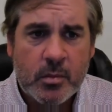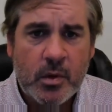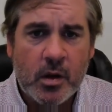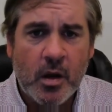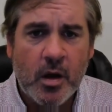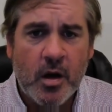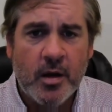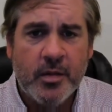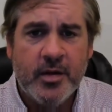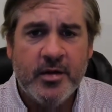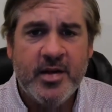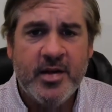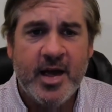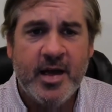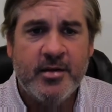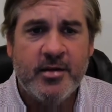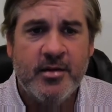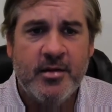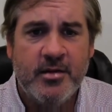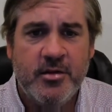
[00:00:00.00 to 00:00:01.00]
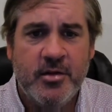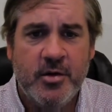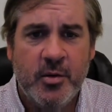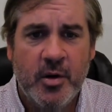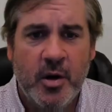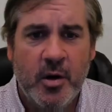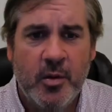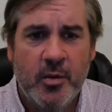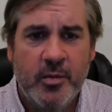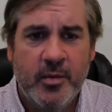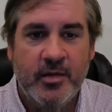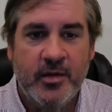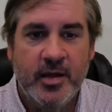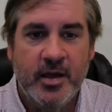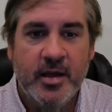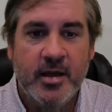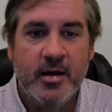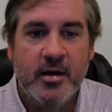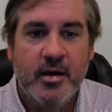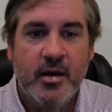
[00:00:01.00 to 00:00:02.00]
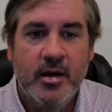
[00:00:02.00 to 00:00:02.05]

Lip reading: on the taxes that you owe in the end.